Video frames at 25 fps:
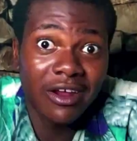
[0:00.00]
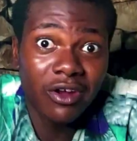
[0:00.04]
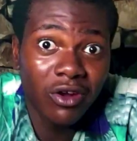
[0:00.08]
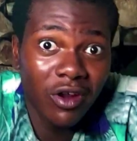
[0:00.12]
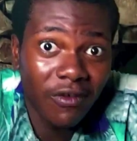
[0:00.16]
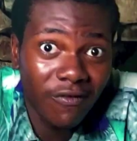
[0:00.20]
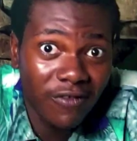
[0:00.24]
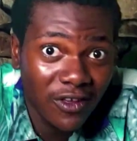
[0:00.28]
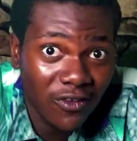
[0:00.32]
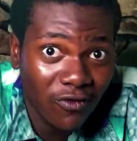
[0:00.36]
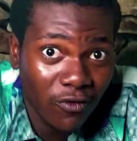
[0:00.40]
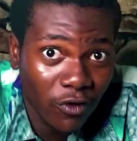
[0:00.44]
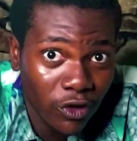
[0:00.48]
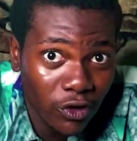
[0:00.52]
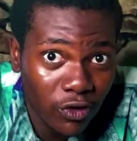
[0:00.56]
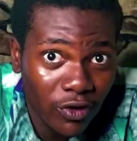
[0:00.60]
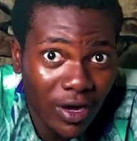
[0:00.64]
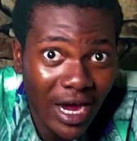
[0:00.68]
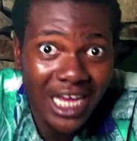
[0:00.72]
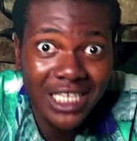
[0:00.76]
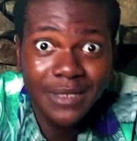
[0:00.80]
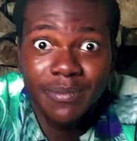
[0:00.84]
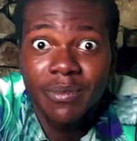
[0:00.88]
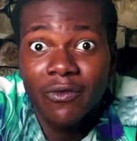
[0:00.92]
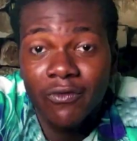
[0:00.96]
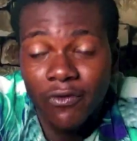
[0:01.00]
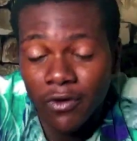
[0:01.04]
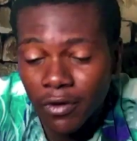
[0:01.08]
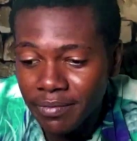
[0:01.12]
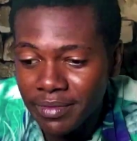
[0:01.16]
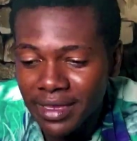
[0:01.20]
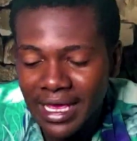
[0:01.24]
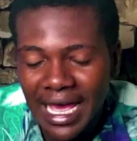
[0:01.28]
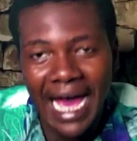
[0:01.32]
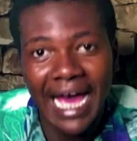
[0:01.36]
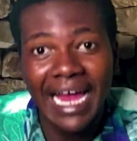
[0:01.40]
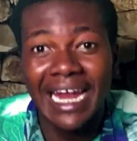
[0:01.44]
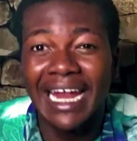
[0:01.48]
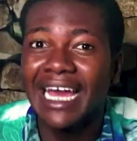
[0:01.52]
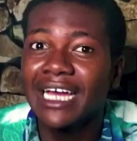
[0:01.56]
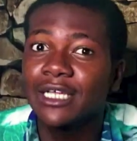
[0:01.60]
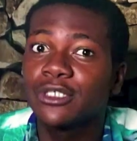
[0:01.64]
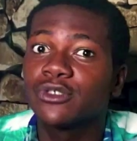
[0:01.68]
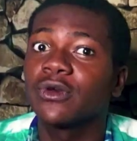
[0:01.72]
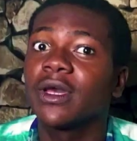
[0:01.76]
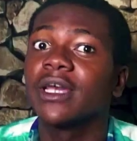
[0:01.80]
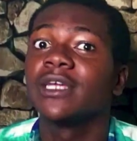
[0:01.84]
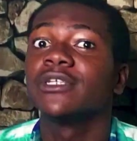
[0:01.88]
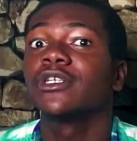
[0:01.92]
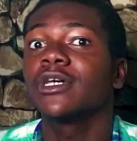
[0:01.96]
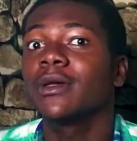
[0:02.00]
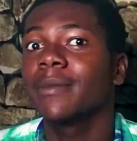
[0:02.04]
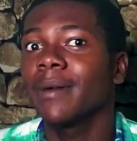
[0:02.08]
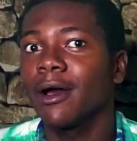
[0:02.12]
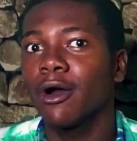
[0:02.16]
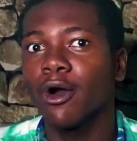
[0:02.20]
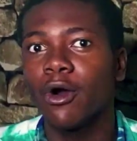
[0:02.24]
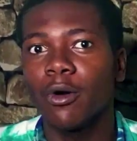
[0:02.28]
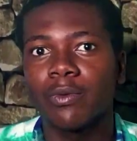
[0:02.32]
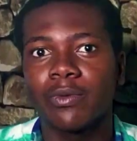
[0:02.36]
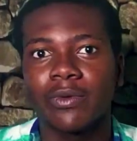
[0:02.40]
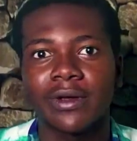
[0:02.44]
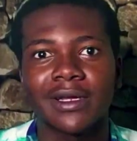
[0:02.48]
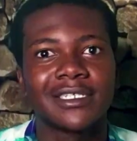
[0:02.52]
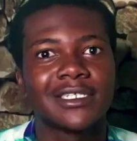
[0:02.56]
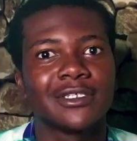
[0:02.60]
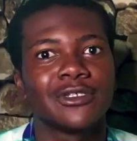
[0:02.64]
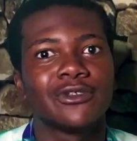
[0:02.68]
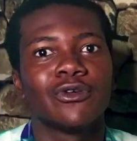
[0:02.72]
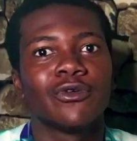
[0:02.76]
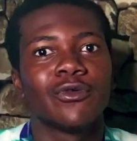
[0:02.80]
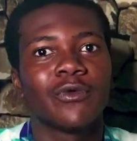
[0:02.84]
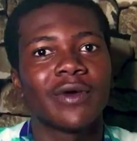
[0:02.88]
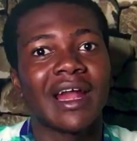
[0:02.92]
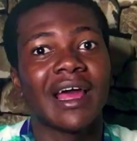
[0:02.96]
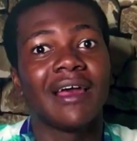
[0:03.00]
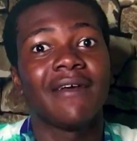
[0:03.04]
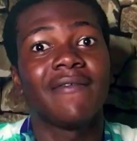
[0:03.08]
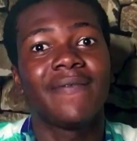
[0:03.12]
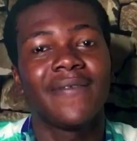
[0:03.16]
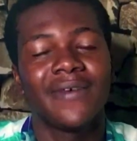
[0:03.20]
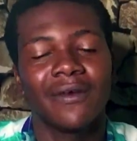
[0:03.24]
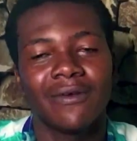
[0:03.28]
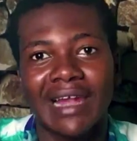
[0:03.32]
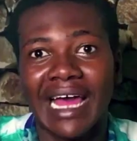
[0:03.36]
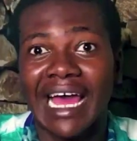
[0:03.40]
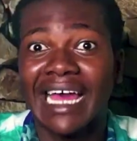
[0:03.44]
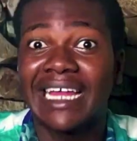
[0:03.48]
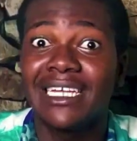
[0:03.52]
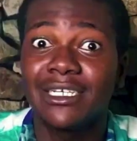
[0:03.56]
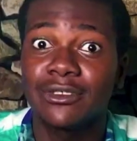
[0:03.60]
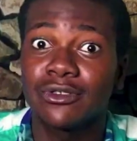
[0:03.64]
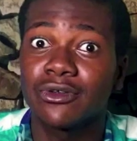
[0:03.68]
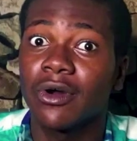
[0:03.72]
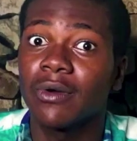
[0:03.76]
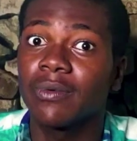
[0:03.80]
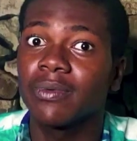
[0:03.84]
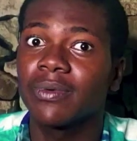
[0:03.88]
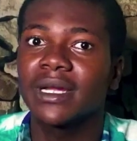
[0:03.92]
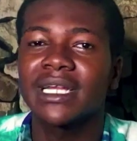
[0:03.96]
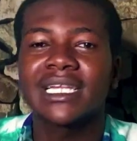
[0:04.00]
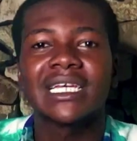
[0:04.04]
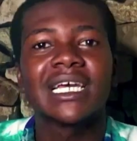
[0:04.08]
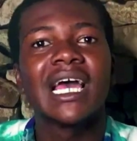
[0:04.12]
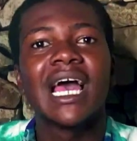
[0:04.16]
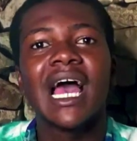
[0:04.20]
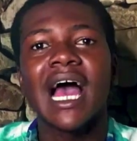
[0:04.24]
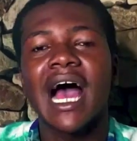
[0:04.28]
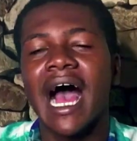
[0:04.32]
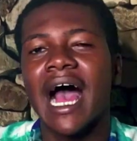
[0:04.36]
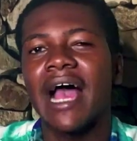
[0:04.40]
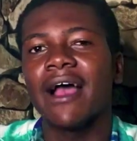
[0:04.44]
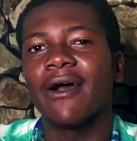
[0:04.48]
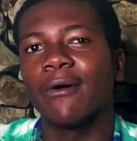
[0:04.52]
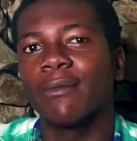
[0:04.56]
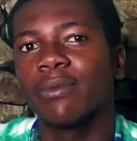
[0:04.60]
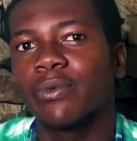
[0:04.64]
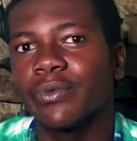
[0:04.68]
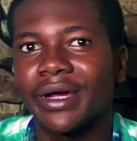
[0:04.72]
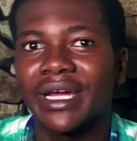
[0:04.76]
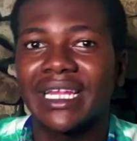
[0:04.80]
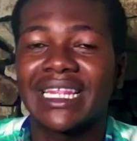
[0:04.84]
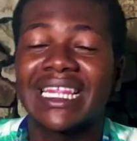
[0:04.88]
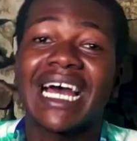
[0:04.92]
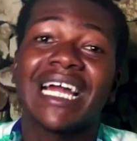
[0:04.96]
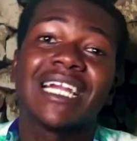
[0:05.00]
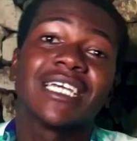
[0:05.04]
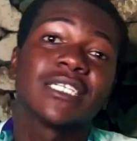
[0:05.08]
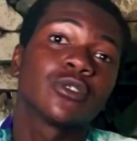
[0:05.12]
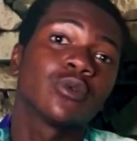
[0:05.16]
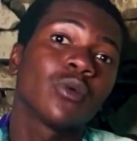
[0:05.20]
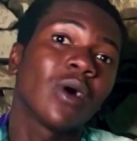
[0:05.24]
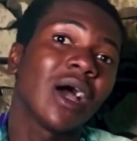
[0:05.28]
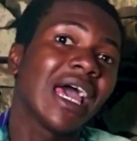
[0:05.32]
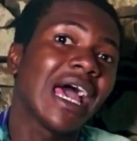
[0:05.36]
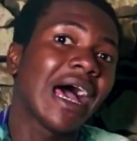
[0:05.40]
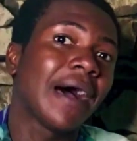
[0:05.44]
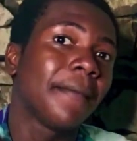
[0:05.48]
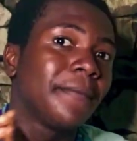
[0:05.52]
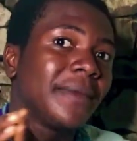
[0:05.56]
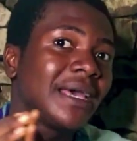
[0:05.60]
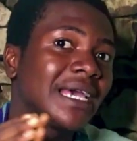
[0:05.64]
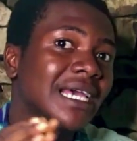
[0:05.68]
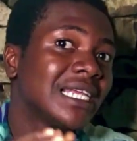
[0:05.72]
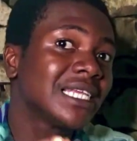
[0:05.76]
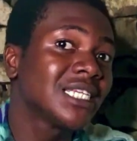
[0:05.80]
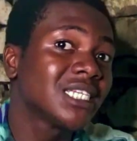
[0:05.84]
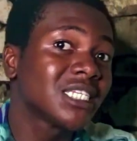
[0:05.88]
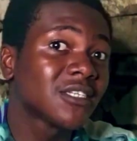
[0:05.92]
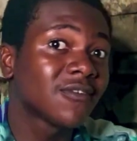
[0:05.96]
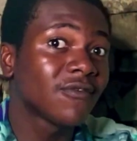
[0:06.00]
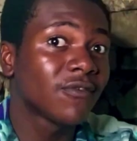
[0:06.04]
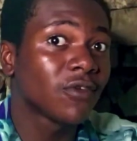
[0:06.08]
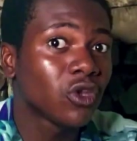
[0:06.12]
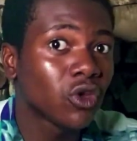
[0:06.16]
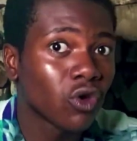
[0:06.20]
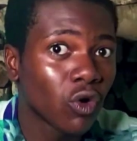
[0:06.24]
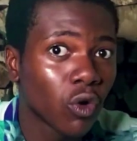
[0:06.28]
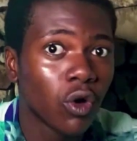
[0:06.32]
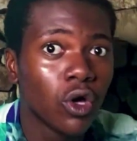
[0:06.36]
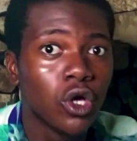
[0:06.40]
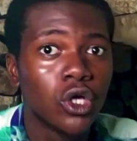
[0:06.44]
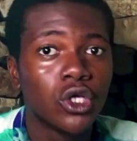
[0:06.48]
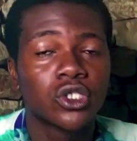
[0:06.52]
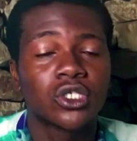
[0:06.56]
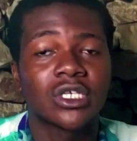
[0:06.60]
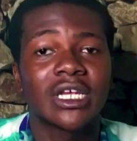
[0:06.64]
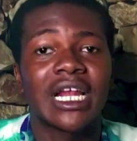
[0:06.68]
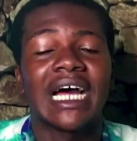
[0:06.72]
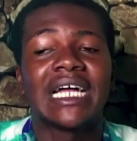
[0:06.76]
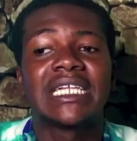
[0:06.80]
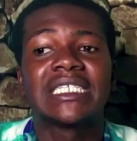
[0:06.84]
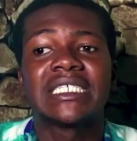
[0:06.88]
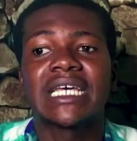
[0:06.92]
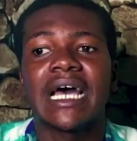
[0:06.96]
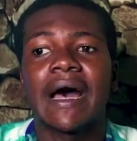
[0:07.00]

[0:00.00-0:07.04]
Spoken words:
I don't know if it's for you guys, but for me, I like to enjoy my upgrades. When I feel I need to upgrade, I upgrade. That is why I'm making this video, so that